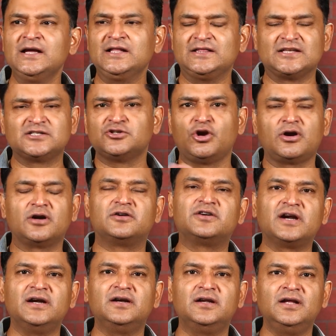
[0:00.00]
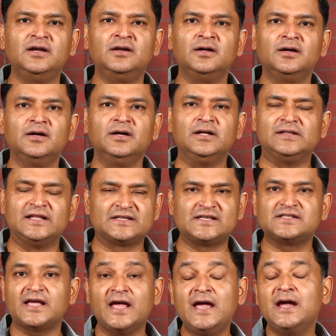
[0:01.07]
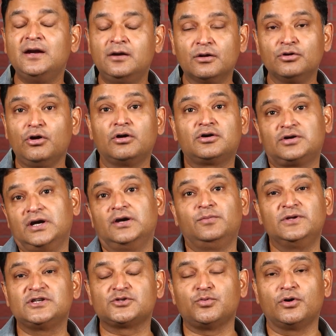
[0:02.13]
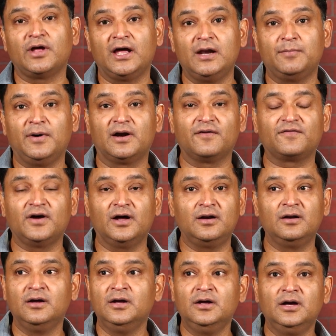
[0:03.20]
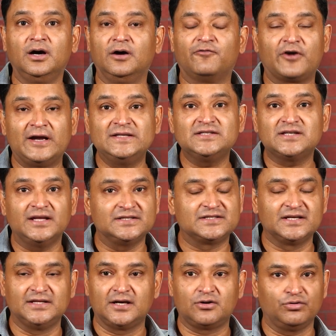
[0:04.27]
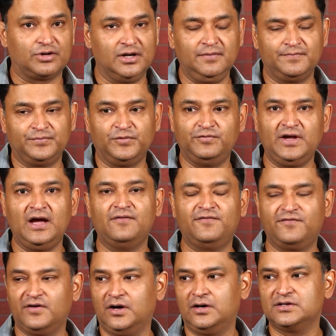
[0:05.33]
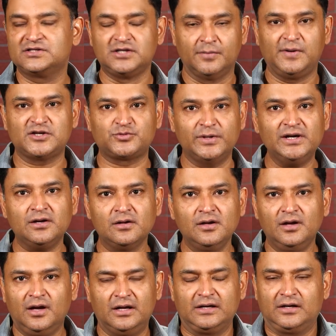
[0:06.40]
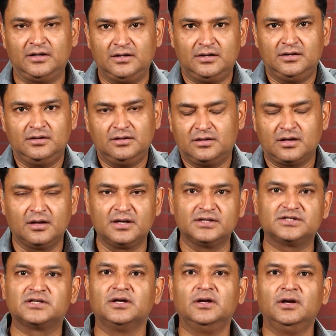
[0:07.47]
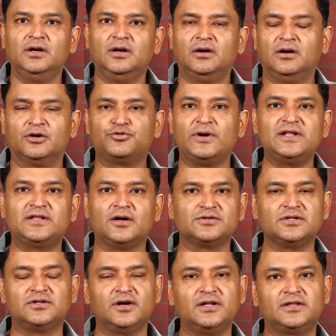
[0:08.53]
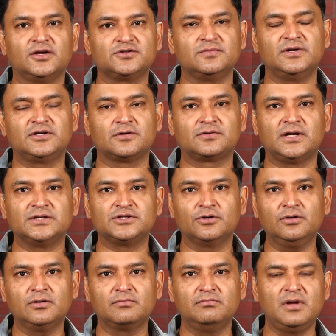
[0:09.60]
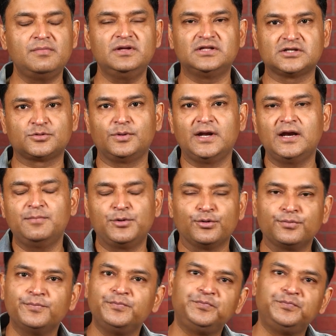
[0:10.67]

This is not a trade deal. This is aid, not trade. We just want to help our Afghan friends and say that, okay, we have surplus wheat and here is 20,000, 30,000 metric tons, maybe this will help you.